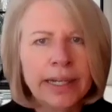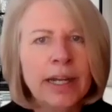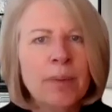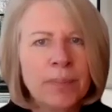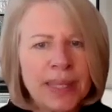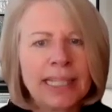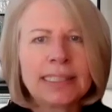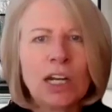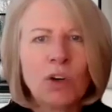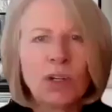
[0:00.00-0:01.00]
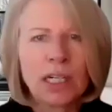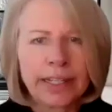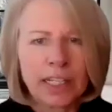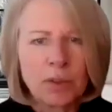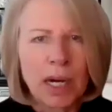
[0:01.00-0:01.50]
That's our
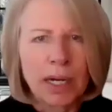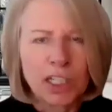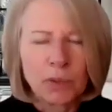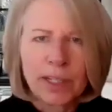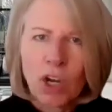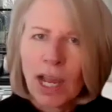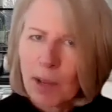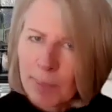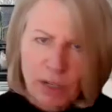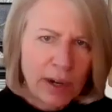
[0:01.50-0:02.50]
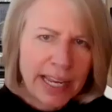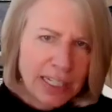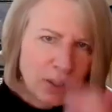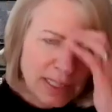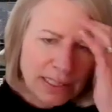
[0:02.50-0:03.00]
target market. We
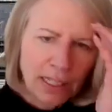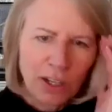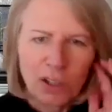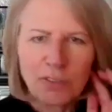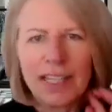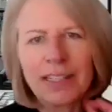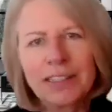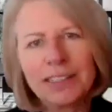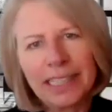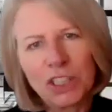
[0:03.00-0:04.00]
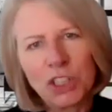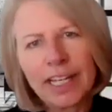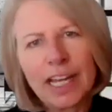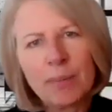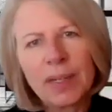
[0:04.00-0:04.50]
collaborate with a lot of other
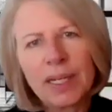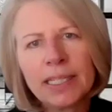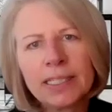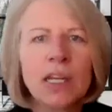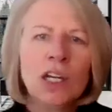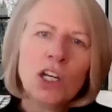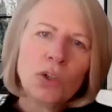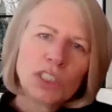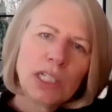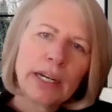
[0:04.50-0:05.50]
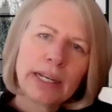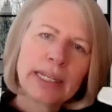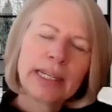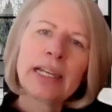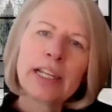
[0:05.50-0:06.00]
staging companies who are
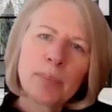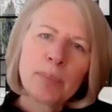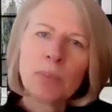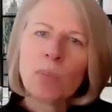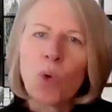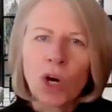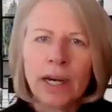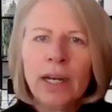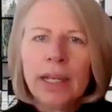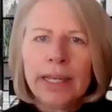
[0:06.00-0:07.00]
targeting a little bit more,